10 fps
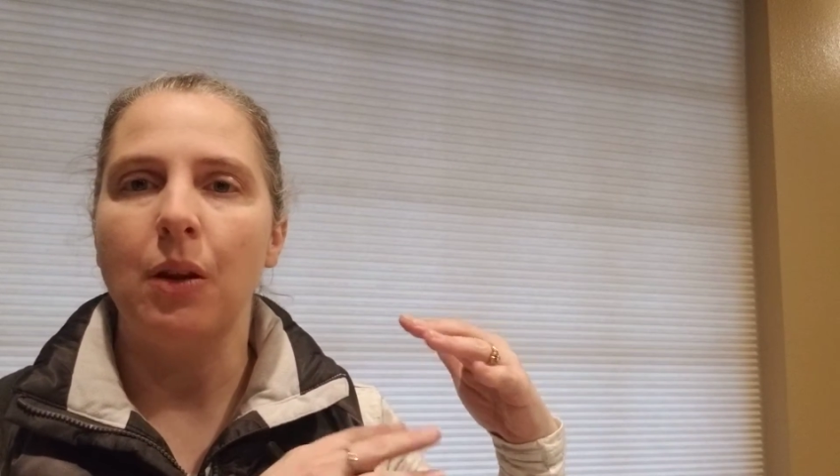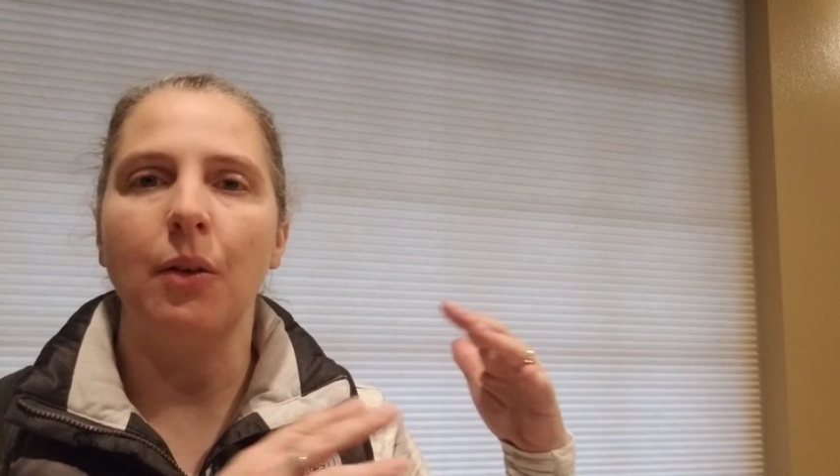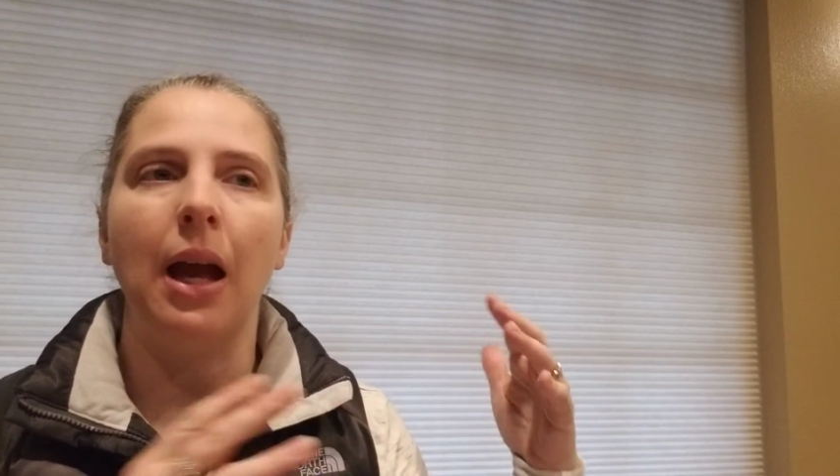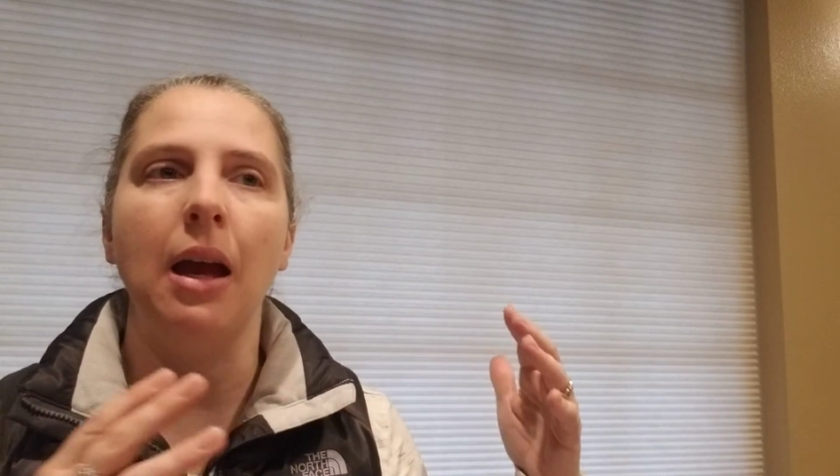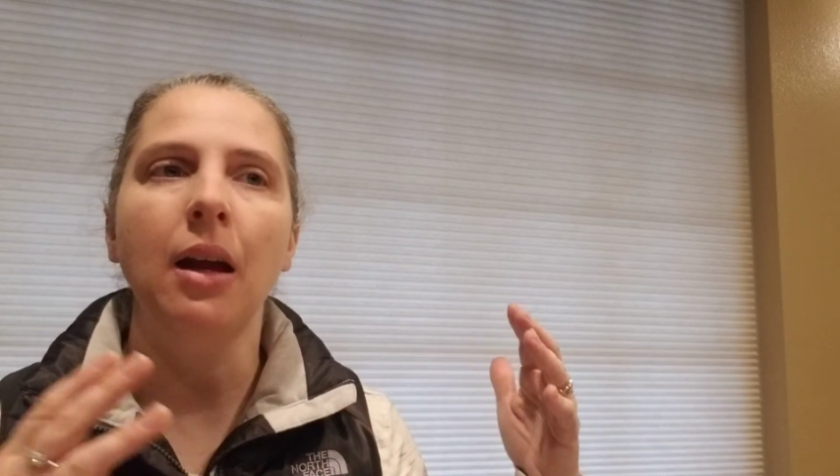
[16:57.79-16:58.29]

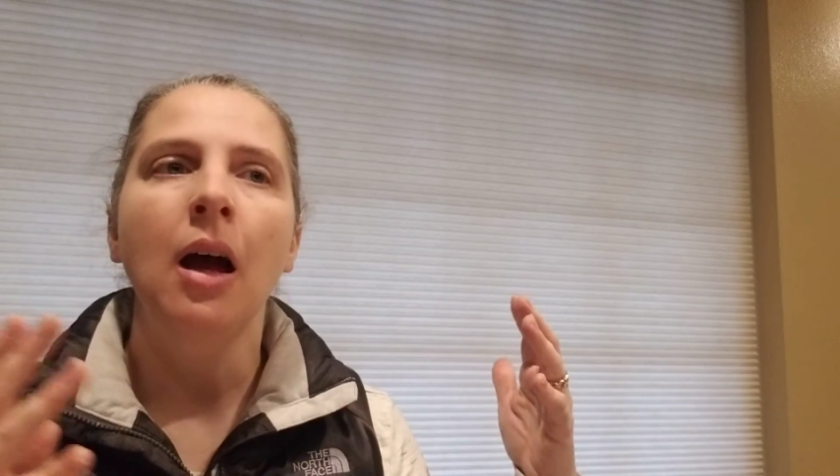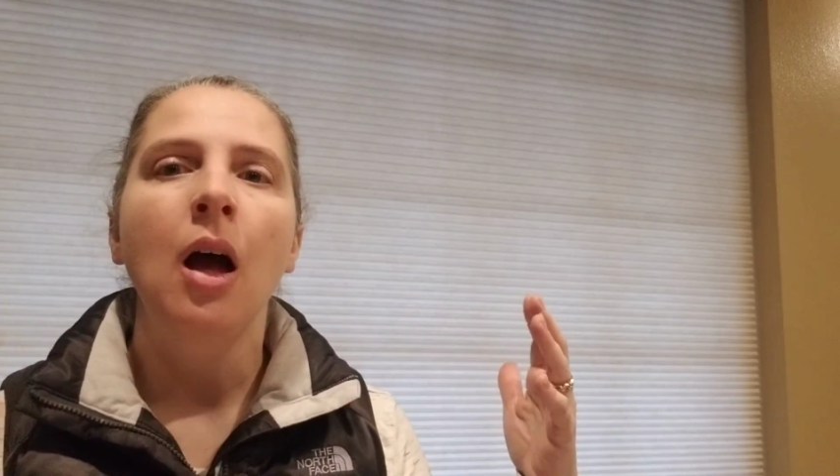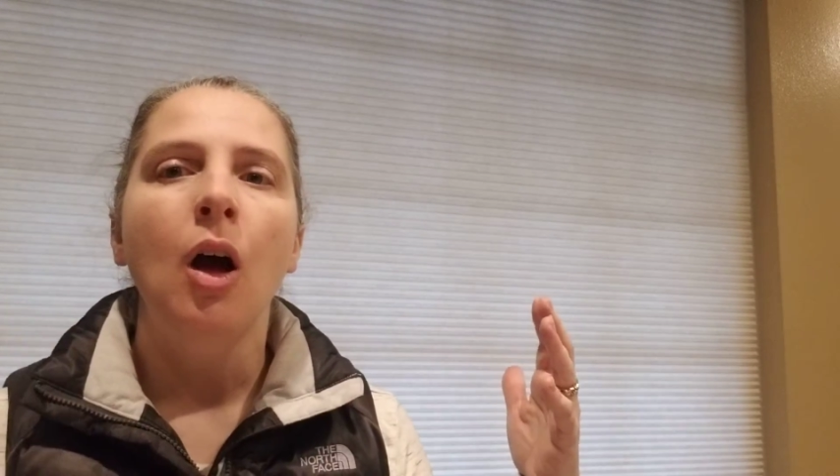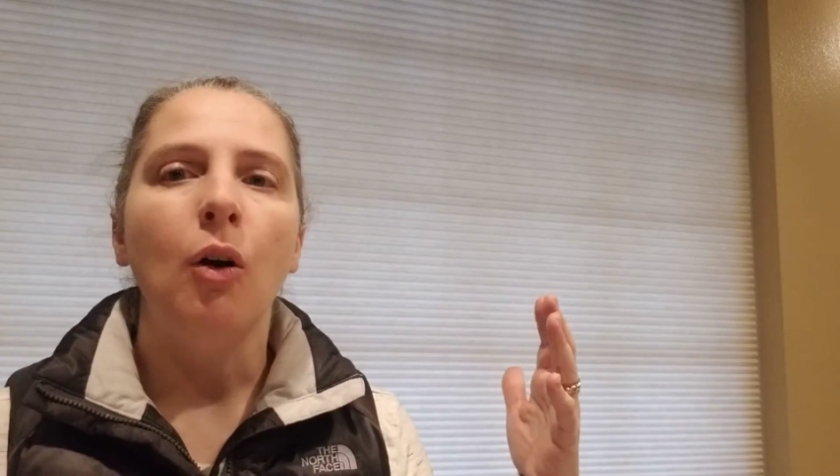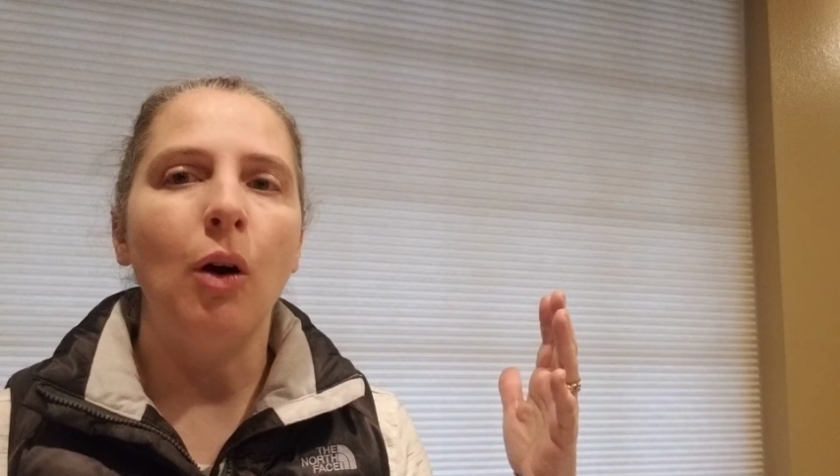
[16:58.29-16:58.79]
Okay,
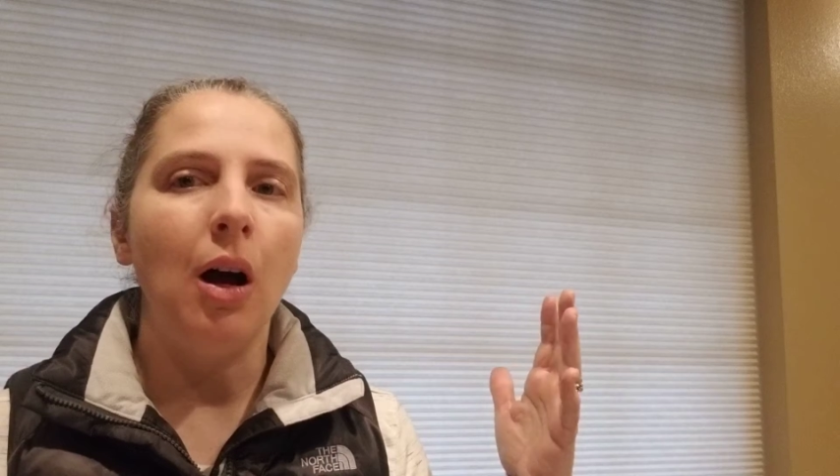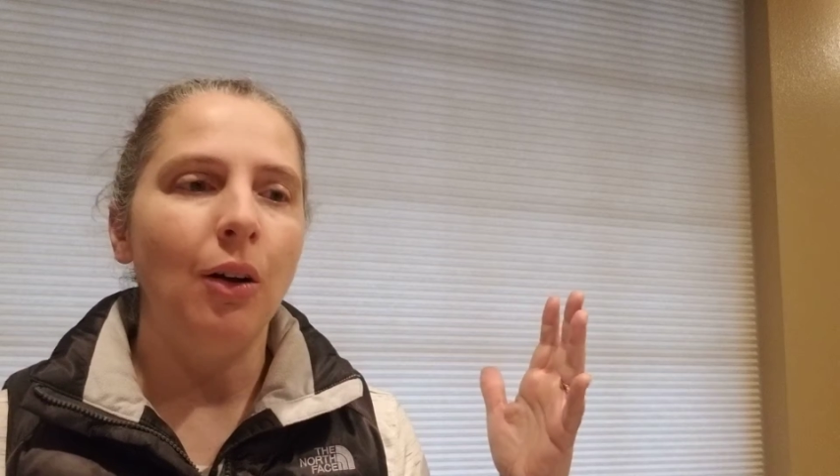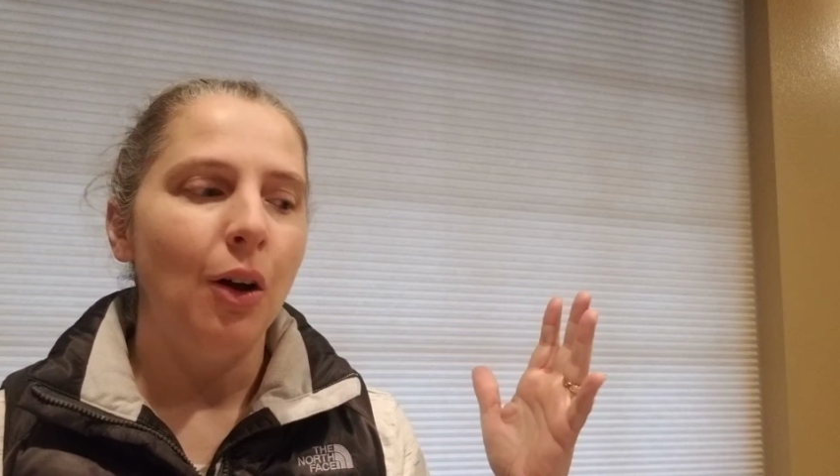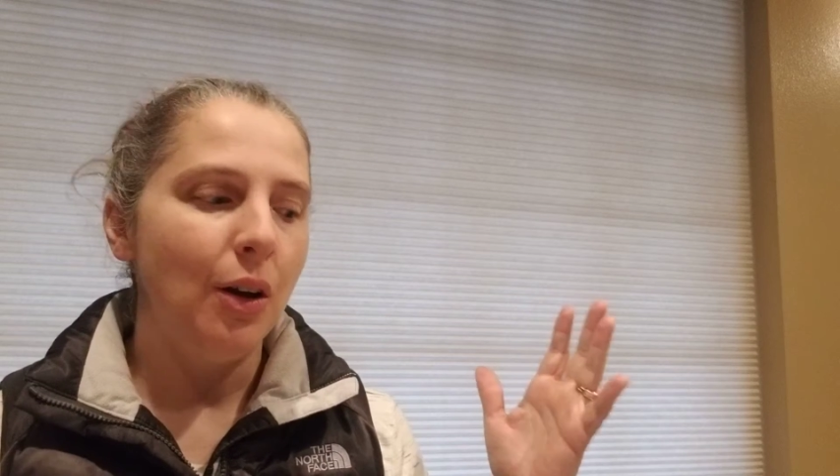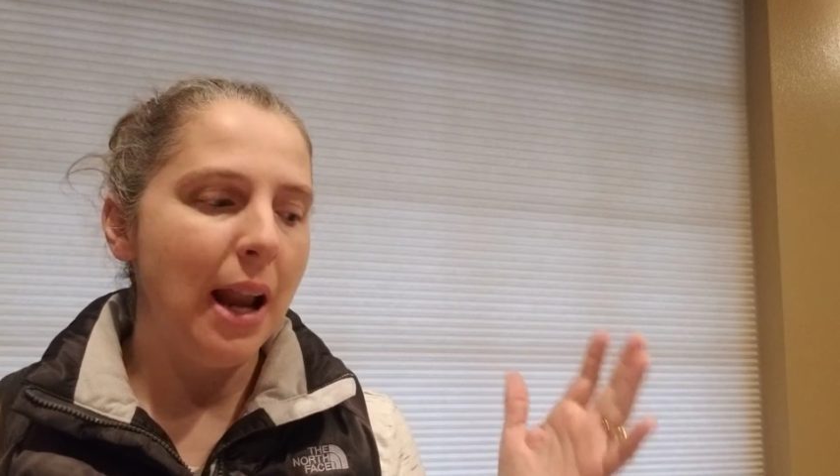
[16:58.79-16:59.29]

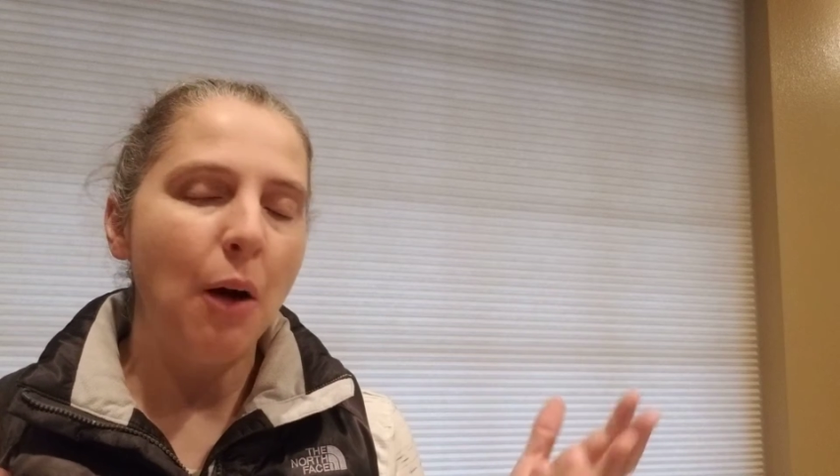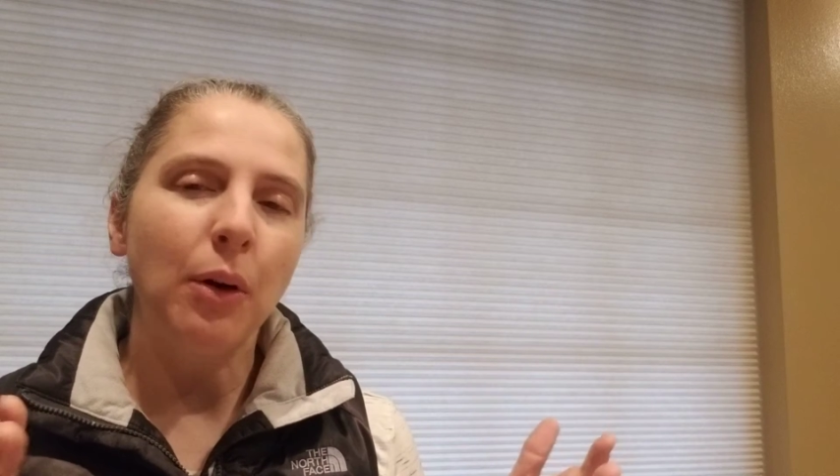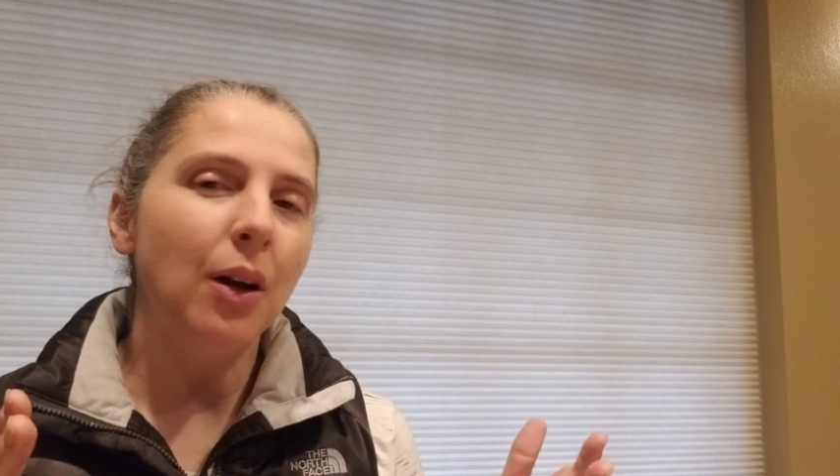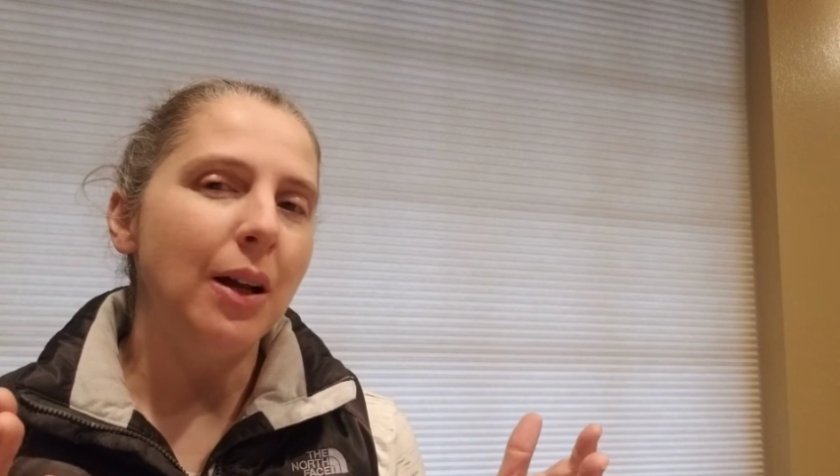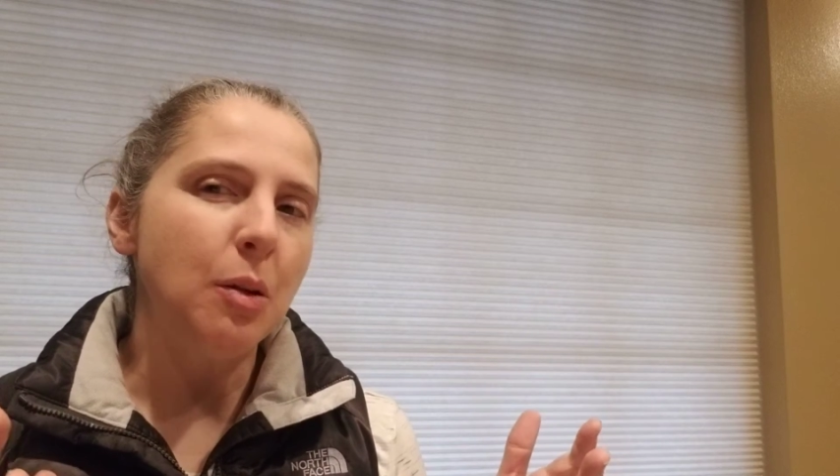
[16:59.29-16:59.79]
well, now
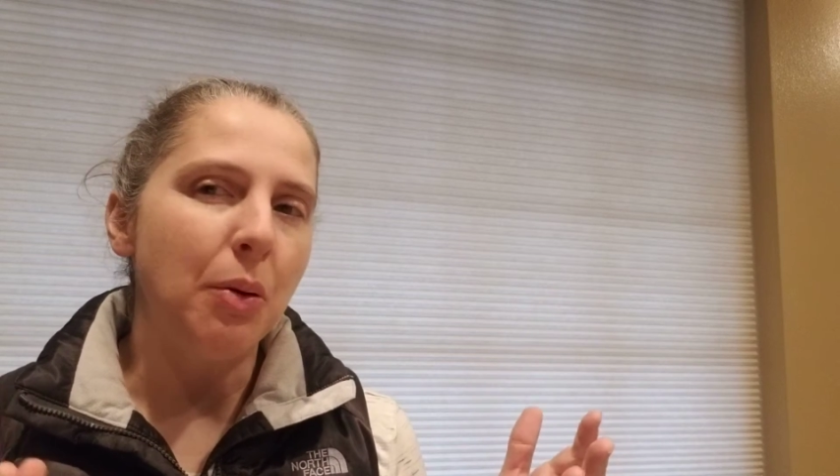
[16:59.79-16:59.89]
we're going to